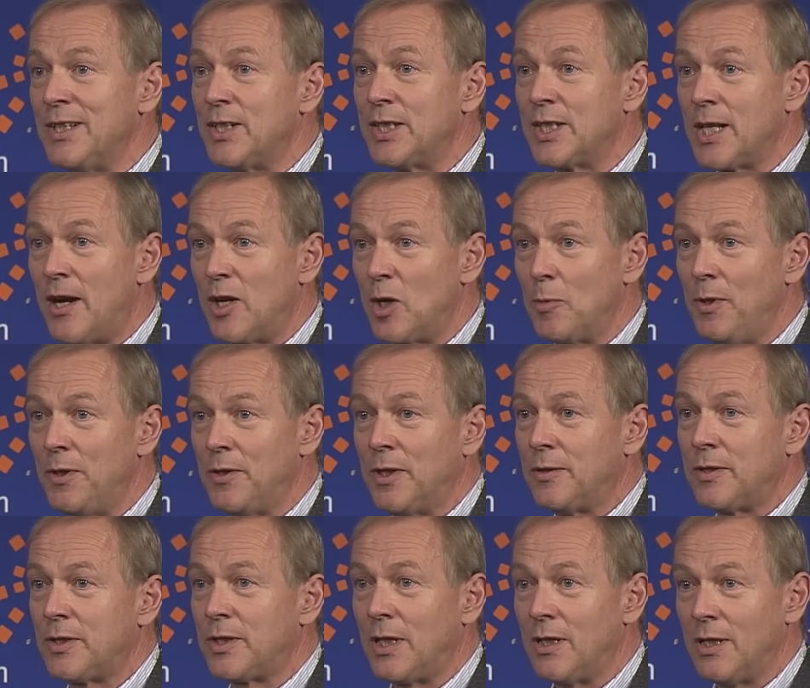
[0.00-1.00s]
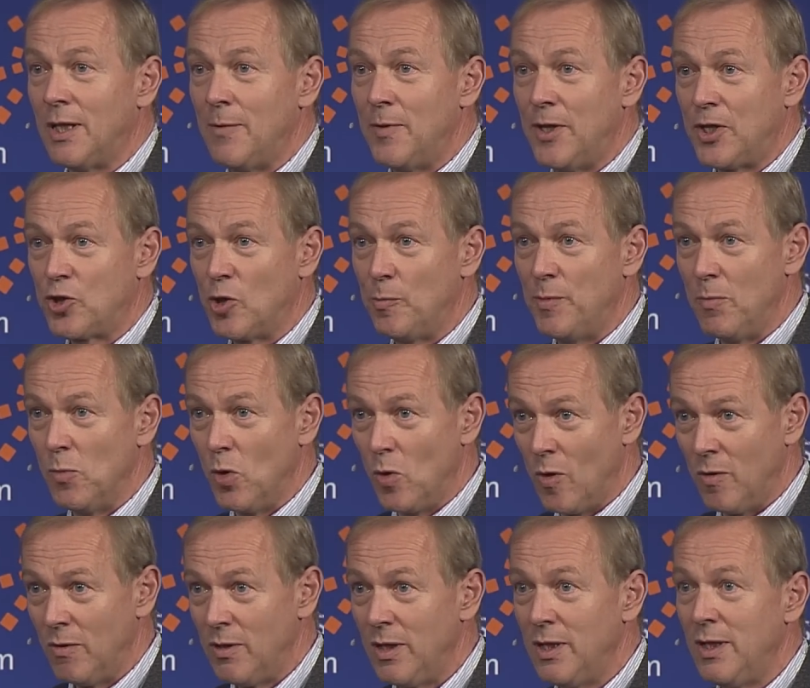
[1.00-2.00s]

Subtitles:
is desirable that there should be more.